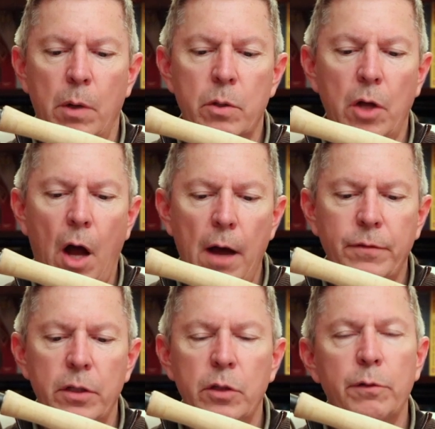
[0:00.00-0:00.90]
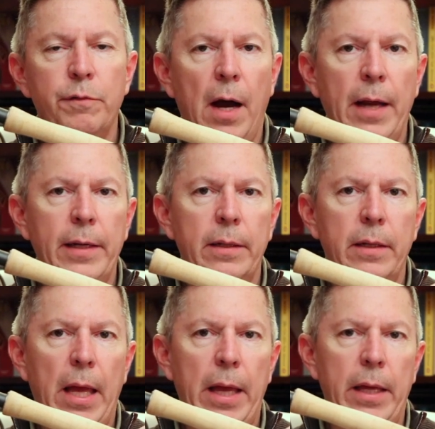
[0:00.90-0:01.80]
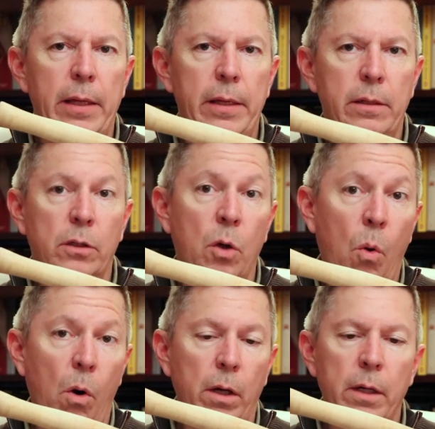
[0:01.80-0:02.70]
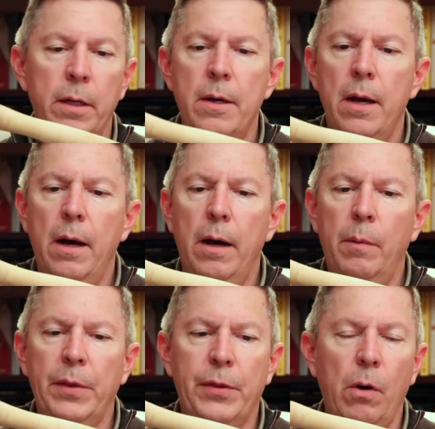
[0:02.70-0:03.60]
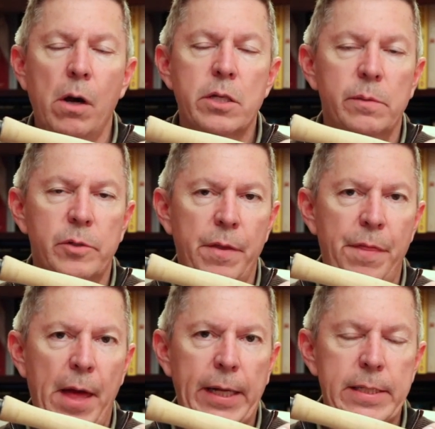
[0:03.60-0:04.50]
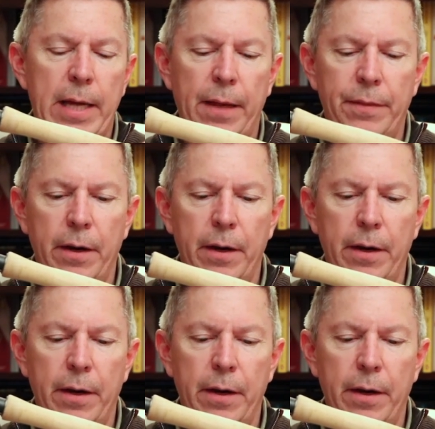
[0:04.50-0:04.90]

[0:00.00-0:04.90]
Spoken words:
Most often you'll find it in cork, but there are some synthetics out